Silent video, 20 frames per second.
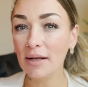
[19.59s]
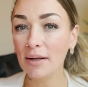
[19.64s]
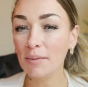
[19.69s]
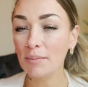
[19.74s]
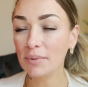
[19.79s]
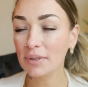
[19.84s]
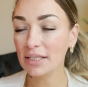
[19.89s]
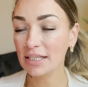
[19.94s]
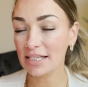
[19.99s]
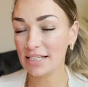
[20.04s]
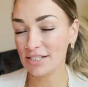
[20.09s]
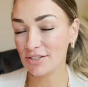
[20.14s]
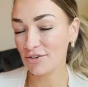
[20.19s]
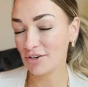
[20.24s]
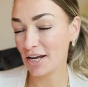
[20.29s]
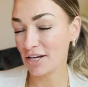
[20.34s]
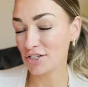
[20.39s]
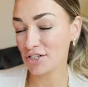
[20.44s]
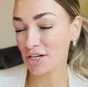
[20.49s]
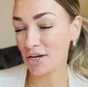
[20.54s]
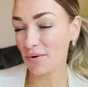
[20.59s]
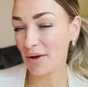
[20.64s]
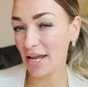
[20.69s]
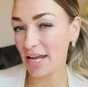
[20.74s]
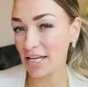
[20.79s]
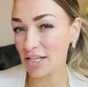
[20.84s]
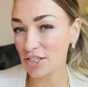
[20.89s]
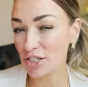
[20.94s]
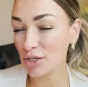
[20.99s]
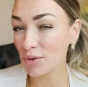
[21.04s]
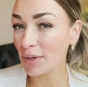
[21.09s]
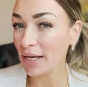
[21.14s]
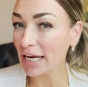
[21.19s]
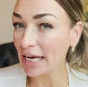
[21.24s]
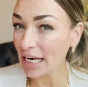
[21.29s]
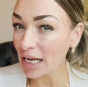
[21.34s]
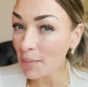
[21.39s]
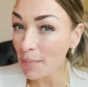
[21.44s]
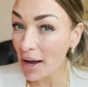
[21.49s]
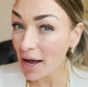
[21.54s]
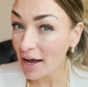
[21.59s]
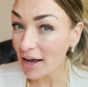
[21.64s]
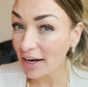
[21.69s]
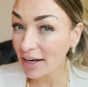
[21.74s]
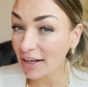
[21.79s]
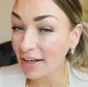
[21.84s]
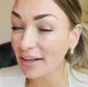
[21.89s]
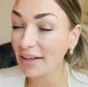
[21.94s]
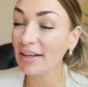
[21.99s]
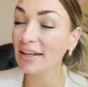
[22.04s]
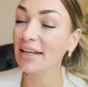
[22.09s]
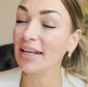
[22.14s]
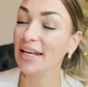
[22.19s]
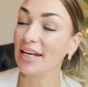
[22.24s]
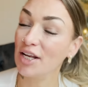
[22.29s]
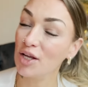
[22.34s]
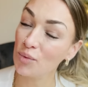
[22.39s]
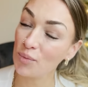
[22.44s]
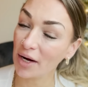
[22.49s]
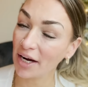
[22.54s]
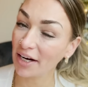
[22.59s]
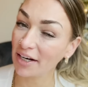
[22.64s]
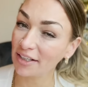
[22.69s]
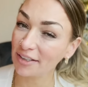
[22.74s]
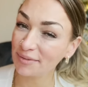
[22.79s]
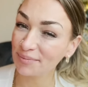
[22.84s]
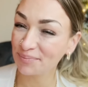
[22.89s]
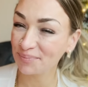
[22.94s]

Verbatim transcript: Please do not show hate to anybody, anywhere.